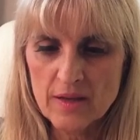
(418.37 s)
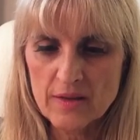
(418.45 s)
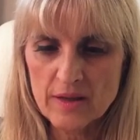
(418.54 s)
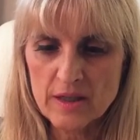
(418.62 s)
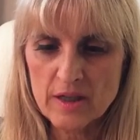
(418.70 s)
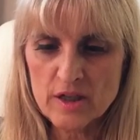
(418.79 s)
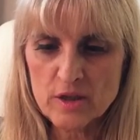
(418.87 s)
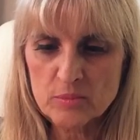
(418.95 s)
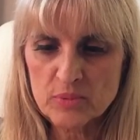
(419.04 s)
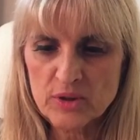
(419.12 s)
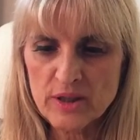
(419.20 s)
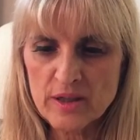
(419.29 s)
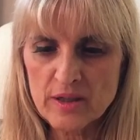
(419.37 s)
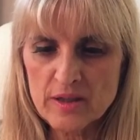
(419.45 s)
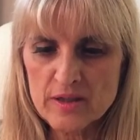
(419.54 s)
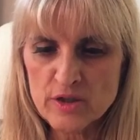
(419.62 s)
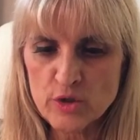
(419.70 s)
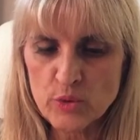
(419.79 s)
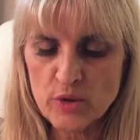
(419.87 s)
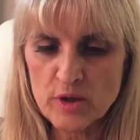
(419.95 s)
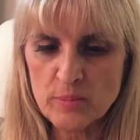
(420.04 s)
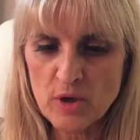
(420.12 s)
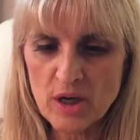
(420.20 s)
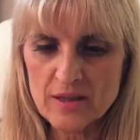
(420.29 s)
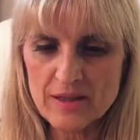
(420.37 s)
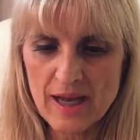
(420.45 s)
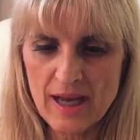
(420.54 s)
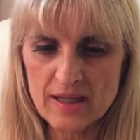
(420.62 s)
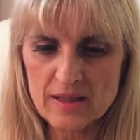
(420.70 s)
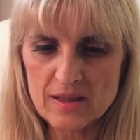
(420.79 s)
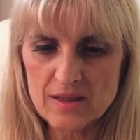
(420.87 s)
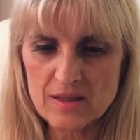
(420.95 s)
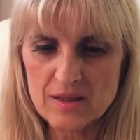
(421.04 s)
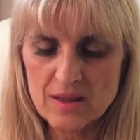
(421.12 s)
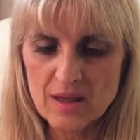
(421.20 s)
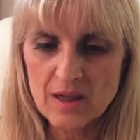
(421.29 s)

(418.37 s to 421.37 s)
that he completed his agreed upon tasks